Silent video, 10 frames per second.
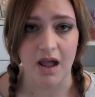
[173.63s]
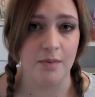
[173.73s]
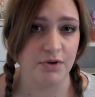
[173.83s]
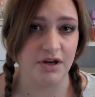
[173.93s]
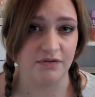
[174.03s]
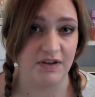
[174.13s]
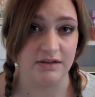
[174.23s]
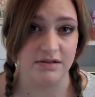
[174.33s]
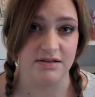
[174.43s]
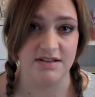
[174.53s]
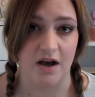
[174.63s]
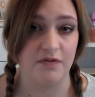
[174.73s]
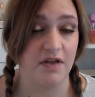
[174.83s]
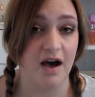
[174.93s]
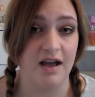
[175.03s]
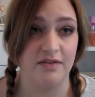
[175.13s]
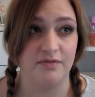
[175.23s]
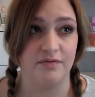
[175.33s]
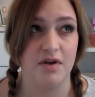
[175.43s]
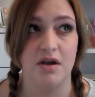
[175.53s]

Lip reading: I'm gonna feel stuff that I've